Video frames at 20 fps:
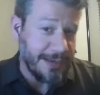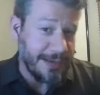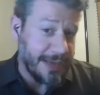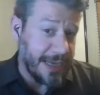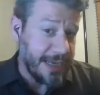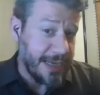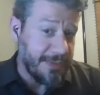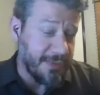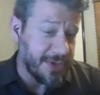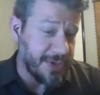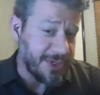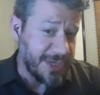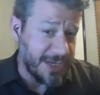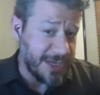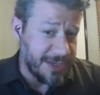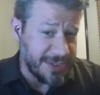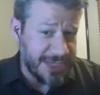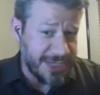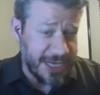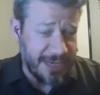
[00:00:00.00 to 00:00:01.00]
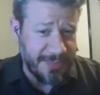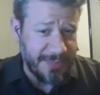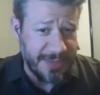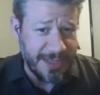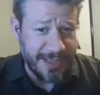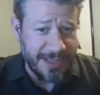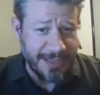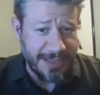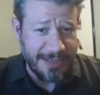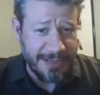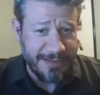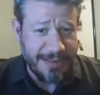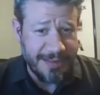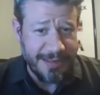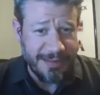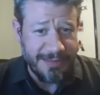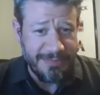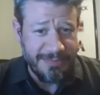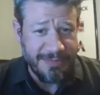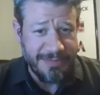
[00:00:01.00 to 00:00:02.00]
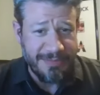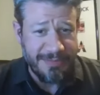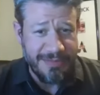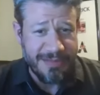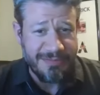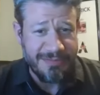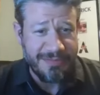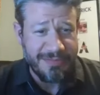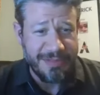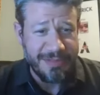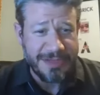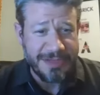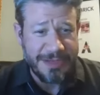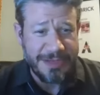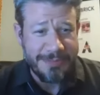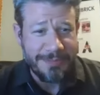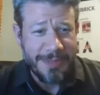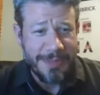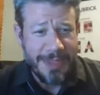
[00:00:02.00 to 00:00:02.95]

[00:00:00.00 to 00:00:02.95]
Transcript: I appreciated Jacobi, uh, if, if even Clinton.